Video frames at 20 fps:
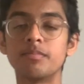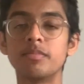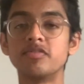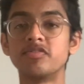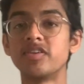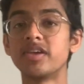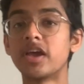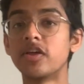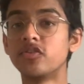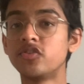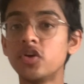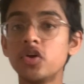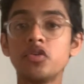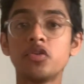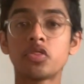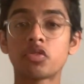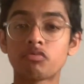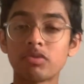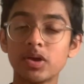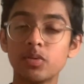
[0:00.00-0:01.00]
So you get 2 to
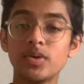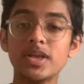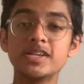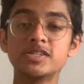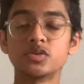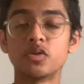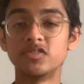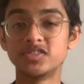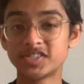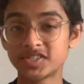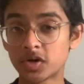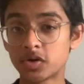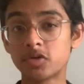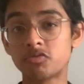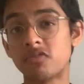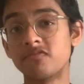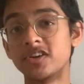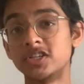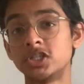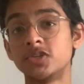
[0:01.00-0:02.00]
3 weeks of solid
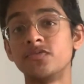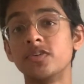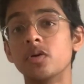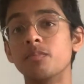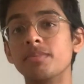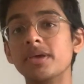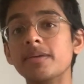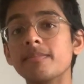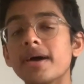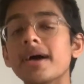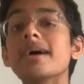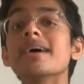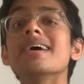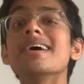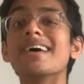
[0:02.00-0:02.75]
revision for your BMAT.